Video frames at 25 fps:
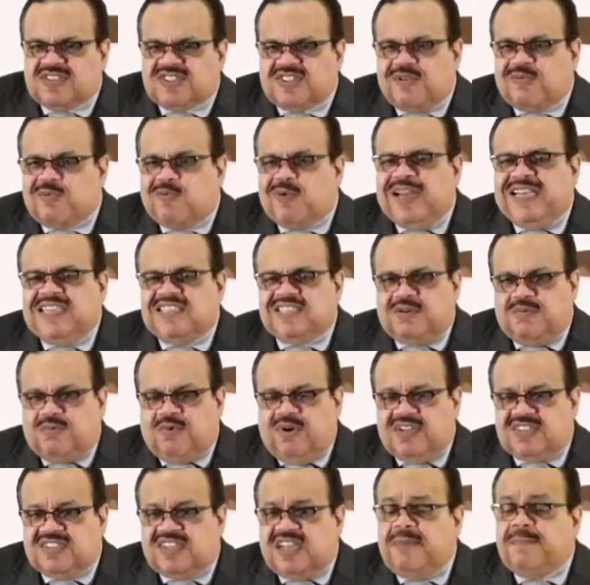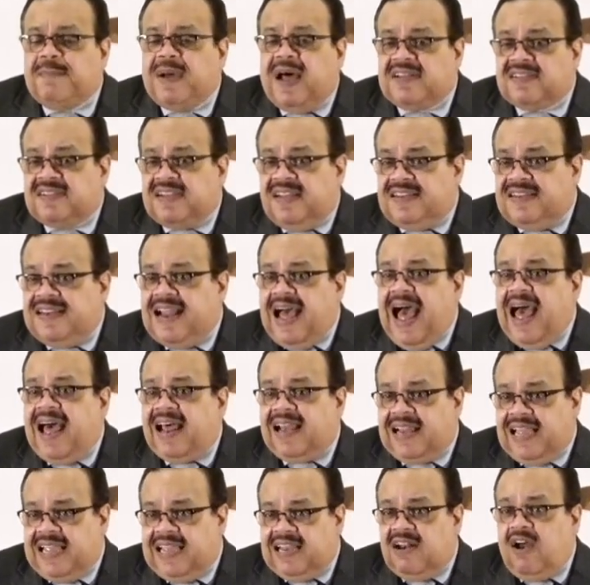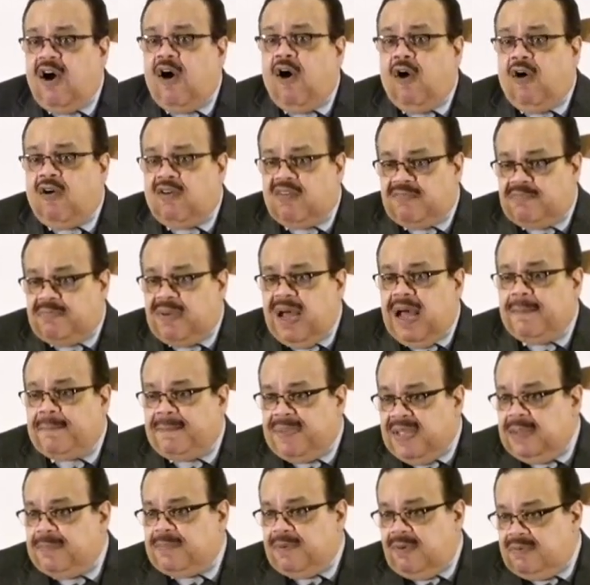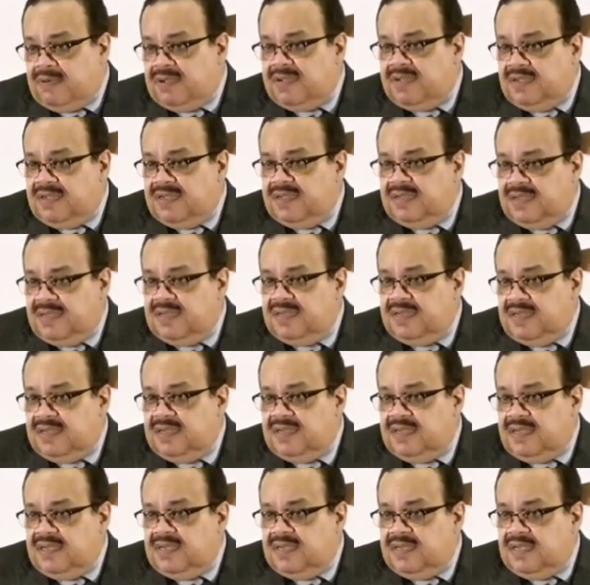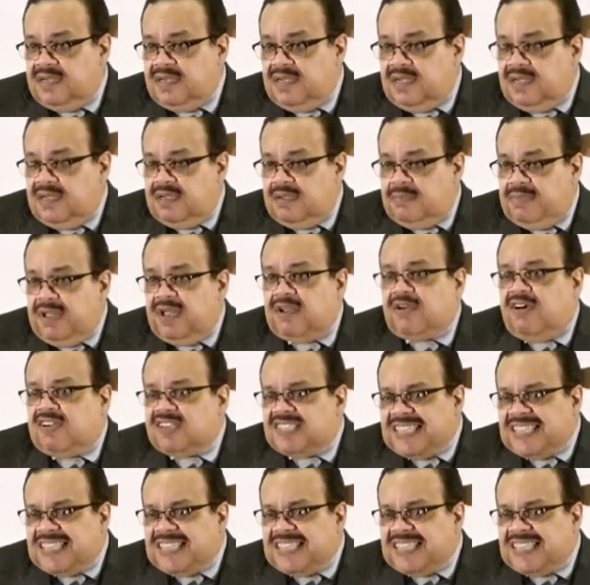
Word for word: the reason was they're about to annihilate all of my people. Because